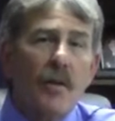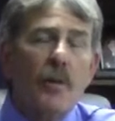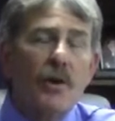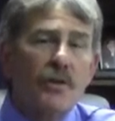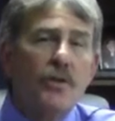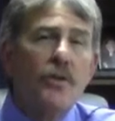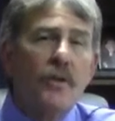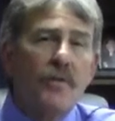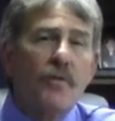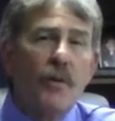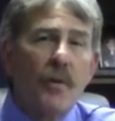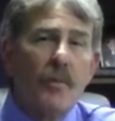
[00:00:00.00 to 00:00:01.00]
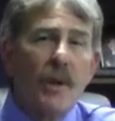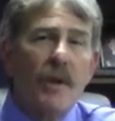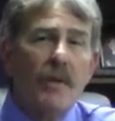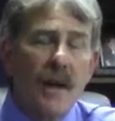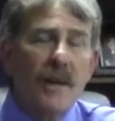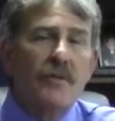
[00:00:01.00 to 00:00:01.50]
almost uniformly.
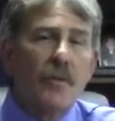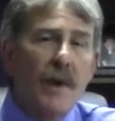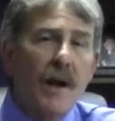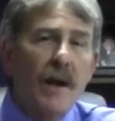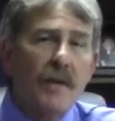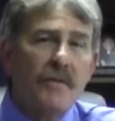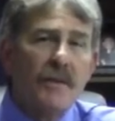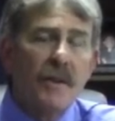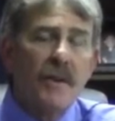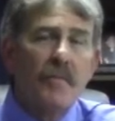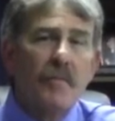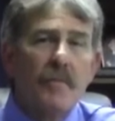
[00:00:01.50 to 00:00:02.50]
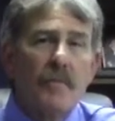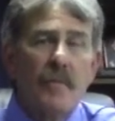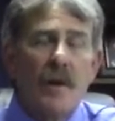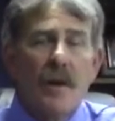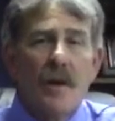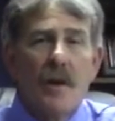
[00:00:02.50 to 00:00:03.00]
That's what I have seen.
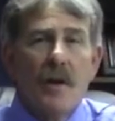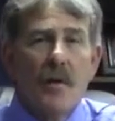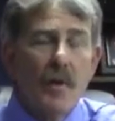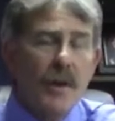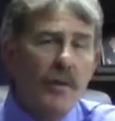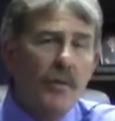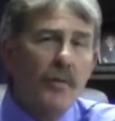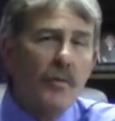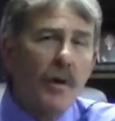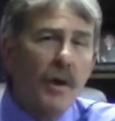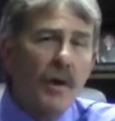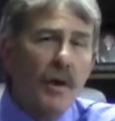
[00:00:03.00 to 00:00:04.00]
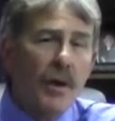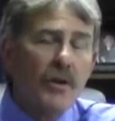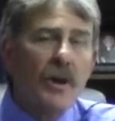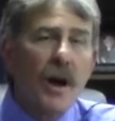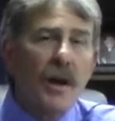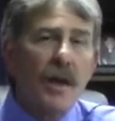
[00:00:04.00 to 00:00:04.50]
When you are
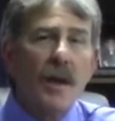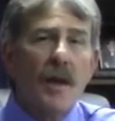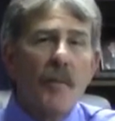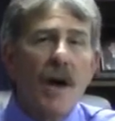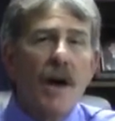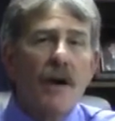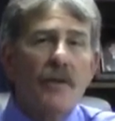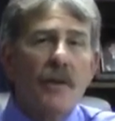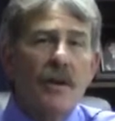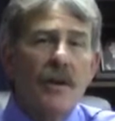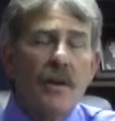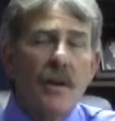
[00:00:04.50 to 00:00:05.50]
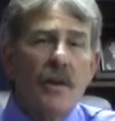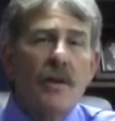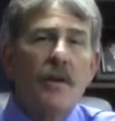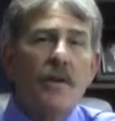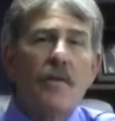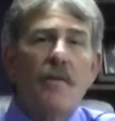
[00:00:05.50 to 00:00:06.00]
talking about
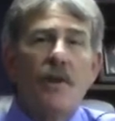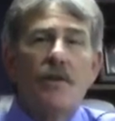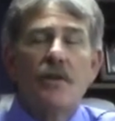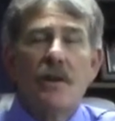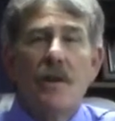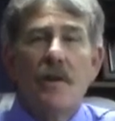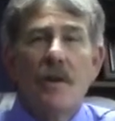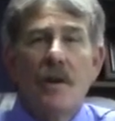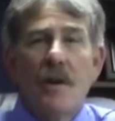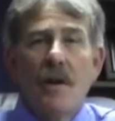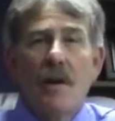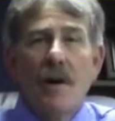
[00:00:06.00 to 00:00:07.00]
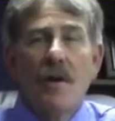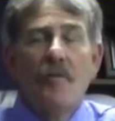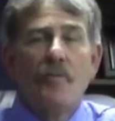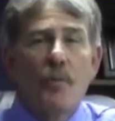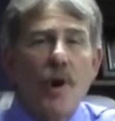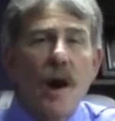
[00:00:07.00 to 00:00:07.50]
the division
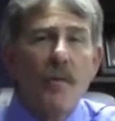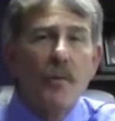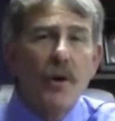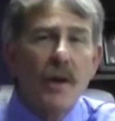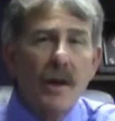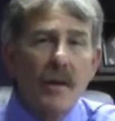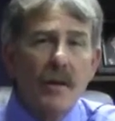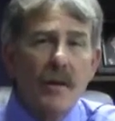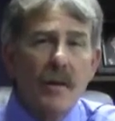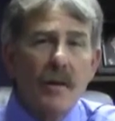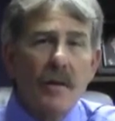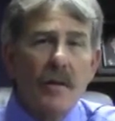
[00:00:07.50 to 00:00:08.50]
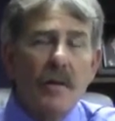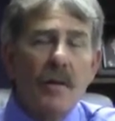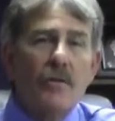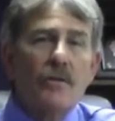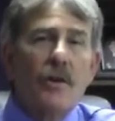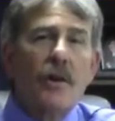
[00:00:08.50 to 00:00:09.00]
of property,
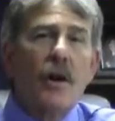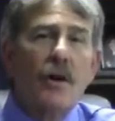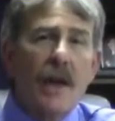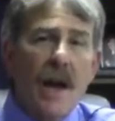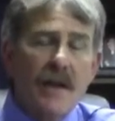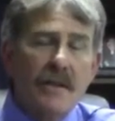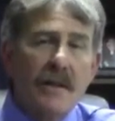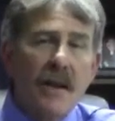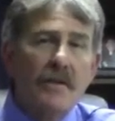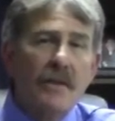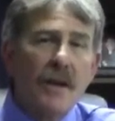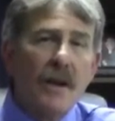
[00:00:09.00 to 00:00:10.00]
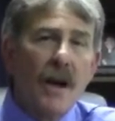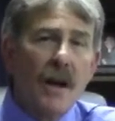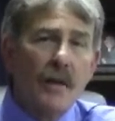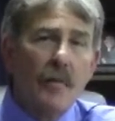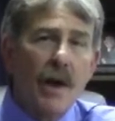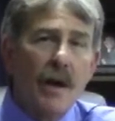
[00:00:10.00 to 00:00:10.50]
those are called assets in
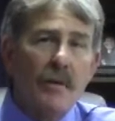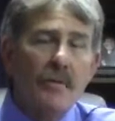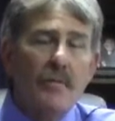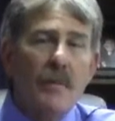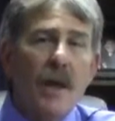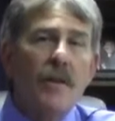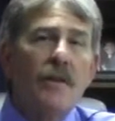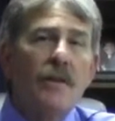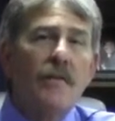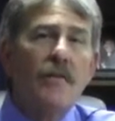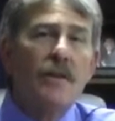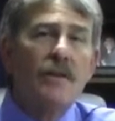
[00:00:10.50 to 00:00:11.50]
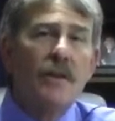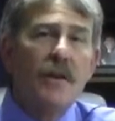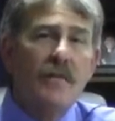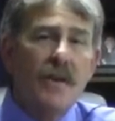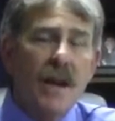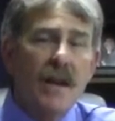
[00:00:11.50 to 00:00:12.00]
Colorado, and the division
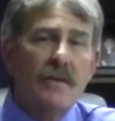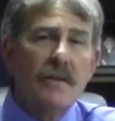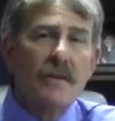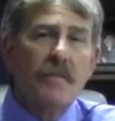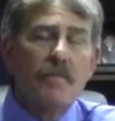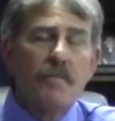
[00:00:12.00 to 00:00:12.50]
of debts,